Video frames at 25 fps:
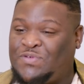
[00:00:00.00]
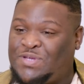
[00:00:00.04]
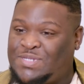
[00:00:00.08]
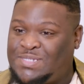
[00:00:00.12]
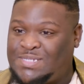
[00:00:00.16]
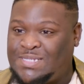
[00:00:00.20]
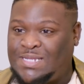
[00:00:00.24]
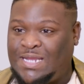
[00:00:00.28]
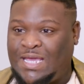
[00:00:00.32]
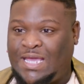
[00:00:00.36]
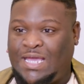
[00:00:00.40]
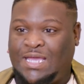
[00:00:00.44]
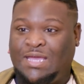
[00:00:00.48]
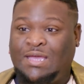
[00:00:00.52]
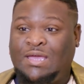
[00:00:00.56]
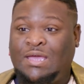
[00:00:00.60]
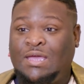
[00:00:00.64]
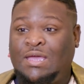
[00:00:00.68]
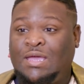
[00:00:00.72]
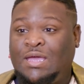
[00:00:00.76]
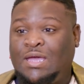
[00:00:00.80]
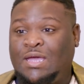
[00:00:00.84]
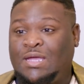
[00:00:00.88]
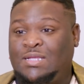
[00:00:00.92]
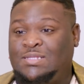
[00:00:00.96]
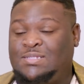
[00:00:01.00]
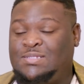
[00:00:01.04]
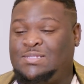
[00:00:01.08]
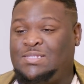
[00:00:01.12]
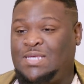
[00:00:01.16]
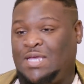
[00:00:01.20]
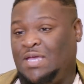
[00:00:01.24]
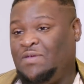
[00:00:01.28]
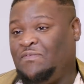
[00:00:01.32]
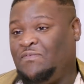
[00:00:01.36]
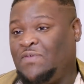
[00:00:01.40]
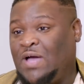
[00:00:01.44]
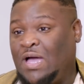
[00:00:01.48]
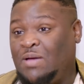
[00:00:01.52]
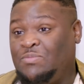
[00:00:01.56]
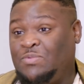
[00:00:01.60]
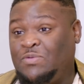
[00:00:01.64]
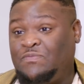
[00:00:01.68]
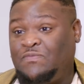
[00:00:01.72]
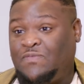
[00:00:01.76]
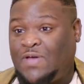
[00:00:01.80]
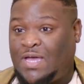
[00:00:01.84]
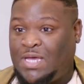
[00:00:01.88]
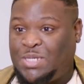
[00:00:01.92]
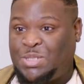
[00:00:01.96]
for today. It's day 5 of
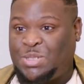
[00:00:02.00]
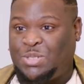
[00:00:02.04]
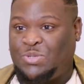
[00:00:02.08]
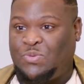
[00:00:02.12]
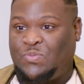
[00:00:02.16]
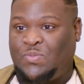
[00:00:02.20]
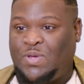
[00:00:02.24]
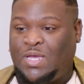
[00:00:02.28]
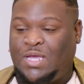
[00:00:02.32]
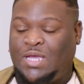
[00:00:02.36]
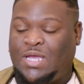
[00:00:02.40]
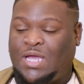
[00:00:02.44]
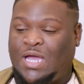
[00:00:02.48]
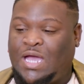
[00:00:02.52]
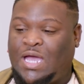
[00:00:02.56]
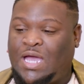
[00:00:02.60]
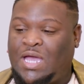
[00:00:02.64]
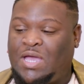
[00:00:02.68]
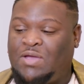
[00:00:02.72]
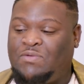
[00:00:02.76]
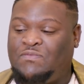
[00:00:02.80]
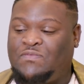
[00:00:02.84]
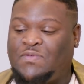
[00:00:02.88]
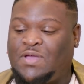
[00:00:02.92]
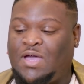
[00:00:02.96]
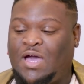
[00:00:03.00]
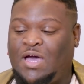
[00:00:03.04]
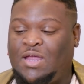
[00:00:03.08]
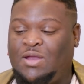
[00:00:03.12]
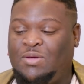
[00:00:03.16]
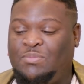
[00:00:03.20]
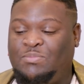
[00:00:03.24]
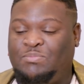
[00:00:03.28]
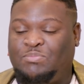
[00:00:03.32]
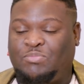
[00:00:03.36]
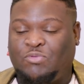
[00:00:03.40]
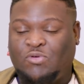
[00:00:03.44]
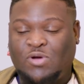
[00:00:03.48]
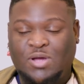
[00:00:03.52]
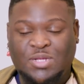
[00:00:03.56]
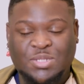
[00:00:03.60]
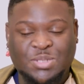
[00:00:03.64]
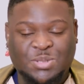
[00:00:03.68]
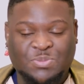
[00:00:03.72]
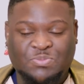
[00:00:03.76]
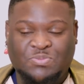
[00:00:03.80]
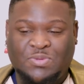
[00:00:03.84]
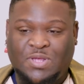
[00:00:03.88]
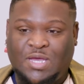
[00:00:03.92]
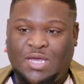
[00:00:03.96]
Fashion Week. I've got a brunch
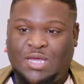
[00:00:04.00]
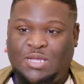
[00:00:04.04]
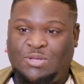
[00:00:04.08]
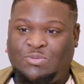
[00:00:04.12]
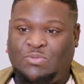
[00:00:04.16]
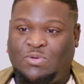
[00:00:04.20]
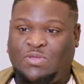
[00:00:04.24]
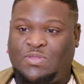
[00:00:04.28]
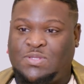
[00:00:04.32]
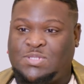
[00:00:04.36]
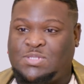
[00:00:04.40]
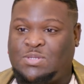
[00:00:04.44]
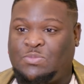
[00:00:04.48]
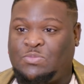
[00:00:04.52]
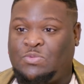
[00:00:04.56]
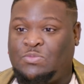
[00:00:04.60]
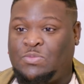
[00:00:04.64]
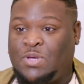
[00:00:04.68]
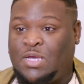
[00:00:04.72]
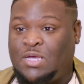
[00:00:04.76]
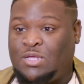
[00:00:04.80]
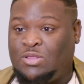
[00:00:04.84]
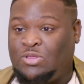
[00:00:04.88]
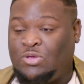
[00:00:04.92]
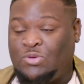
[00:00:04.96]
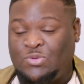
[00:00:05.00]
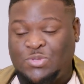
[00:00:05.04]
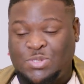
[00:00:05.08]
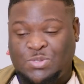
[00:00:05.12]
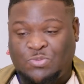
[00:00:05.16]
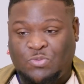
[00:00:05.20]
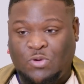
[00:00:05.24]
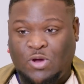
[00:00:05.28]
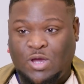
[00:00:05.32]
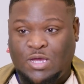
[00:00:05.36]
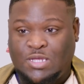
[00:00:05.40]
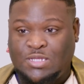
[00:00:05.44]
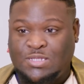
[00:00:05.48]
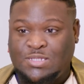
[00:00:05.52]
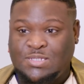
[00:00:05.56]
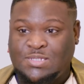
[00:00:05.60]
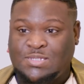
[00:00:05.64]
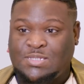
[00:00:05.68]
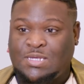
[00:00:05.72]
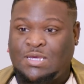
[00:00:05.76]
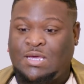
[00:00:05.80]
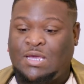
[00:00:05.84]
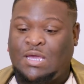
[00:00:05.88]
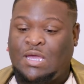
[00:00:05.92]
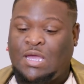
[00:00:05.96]
planned with some of my close friends.
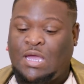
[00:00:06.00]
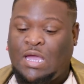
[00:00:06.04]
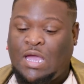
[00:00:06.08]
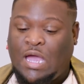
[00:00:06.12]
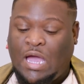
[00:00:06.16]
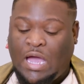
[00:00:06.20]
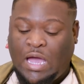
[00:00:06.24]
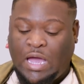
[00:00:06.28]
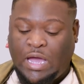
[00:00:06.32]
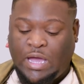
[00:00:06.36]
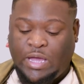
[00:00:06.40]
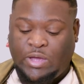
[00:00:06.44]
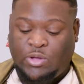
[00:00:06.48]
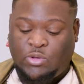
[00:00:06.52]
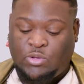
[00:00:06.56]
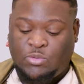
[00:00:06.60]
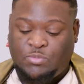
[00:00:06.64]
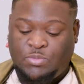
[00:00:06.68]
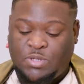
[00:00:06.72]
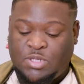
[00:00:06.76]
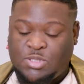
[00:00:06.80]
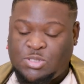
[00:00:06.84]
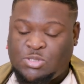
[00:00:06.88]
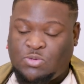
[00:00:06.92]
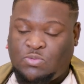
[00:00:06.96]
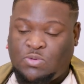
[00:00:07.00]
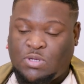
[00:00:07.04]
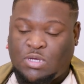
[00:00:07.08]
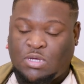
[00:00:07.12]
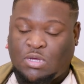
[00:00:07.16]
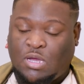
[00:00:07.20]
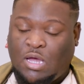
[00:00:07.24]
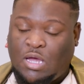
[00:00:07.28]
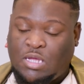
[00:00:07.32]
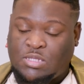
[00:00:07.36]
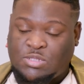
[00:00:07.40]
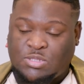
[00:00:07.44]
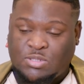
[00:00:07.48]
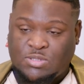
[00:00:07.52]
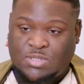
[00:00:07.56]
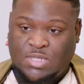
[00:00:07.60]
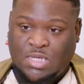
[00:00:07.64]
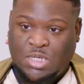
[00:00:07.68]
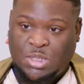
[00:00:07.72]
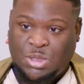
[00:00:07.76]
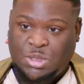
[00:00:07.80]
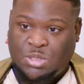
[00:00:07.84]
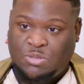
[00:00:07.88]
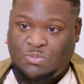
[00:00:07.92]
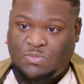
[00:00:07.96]
I'll be doing a
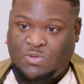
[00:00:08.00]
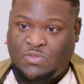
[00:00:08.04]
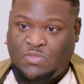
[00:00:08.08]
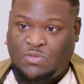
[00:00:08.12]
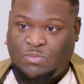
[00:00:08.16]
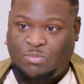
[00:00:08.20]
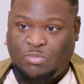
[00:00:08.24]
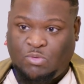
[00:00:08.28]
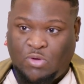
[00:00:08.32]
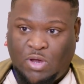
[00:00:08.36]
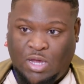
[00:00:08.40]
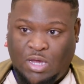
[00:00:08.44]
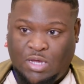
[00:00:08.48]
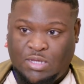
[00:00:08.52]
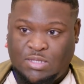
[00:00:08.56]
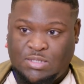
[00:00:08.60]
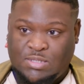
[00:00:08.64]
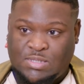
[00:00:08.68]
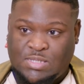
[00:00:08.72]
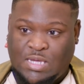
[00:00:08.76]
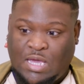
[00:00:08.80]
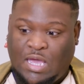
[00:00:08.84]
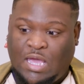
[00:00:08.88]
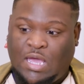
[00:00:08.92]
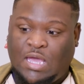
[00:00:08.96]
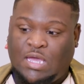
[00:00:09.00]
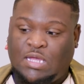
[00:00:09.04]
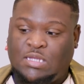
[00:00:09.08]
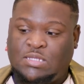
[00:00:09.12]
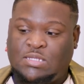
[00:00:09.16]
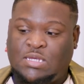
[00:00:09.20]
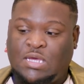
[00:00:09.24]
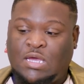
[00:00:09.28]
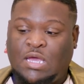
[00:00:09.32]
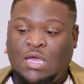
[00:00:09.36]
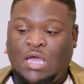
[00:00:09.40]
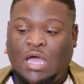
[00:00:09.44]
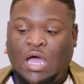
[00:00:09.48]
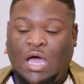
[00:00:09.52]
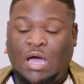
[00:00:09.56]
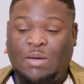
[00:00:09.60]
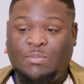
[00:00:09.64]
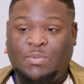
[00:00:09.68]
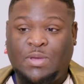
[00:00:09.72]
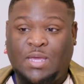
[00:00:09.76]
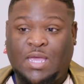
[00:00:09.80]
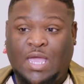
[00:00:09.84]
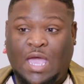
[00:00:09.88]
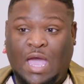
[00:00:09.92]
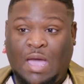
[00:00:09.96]
consultation with a brand and I'll
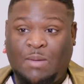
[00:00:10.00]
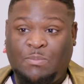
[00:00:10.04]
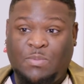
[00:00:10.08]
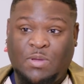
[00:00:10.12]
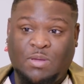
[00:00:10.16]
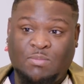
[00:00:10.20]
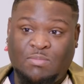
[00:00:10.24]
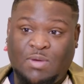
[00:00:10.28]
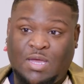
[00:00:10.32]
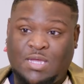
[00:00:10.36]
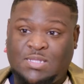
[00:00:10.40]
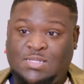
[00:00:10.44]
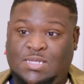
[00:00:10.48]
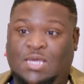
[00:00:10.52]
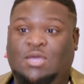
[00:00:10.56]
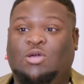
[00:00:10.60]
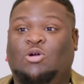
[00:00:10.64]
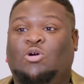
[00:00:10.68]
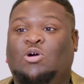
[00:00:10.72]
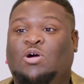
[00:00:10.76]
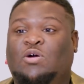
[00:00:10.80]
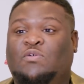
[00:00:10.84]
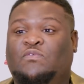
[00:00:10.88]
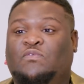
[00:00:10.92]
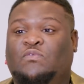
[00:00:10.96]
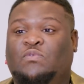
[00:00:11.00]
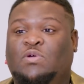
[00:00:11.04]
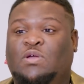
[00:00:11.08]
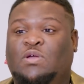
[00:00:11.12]
be capping my day off